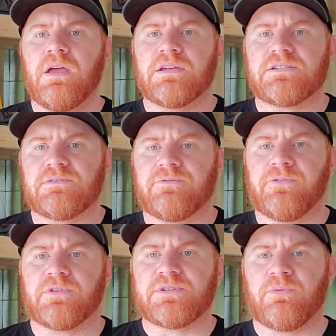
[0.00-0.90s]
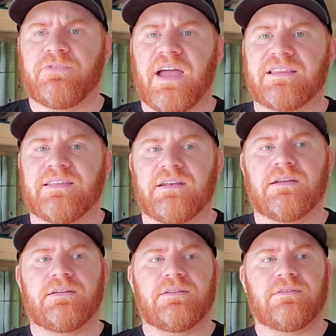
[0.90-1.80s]
is for the simple fact that
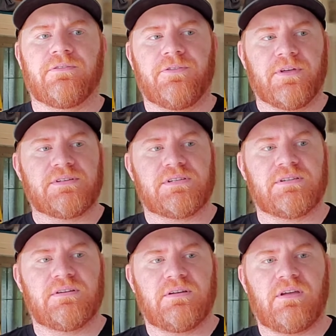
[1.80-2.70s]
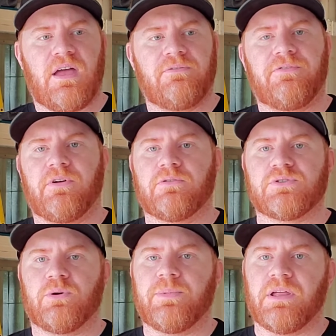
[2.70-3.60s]
this, I feel,
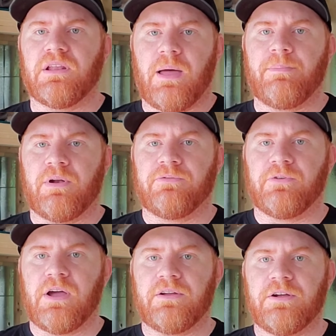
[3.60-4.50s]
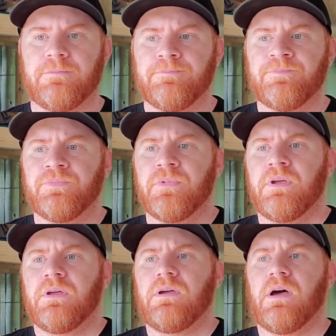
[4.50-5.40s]
is going to be a lot better for out here.
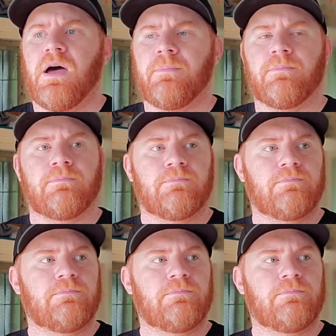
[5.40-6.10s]
I